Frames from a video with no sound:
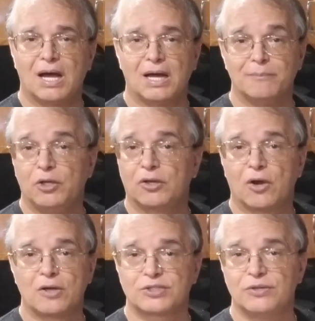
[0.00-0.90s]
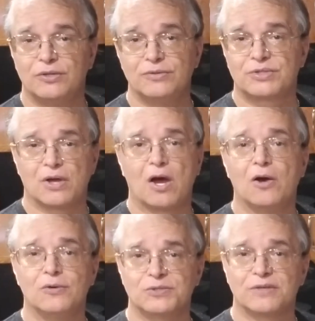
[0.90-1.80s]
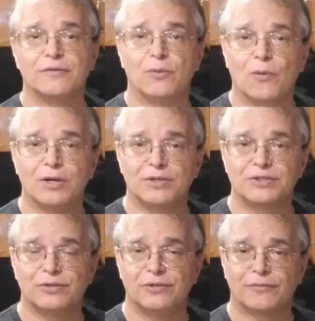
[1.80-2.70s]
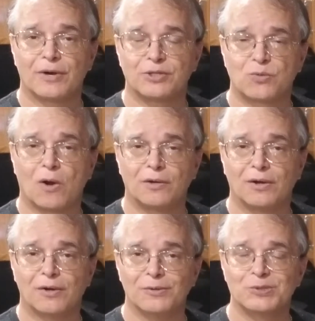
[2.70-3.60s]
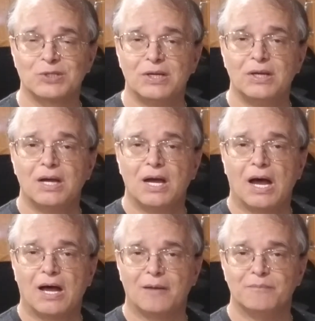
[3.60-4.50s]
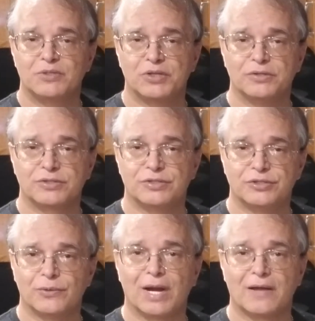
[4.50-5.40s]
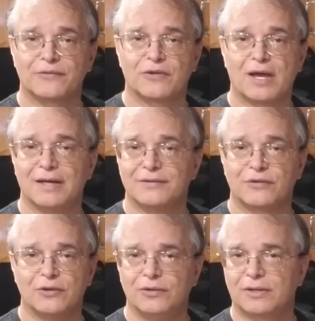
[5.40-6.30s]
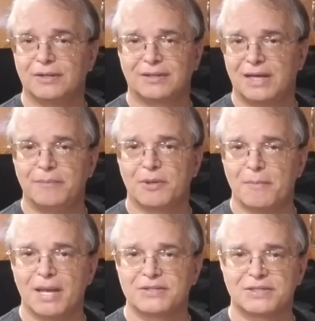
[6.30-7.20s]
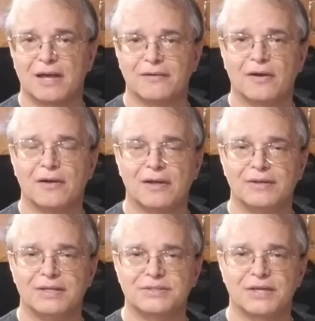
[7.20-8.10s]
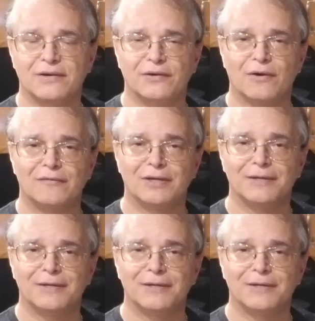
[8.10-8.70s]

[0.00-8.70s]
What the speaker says: You could also use the hose if you wanted to, your freshwater hose, to do it outside so you could keep the mess down on the inside of your RV.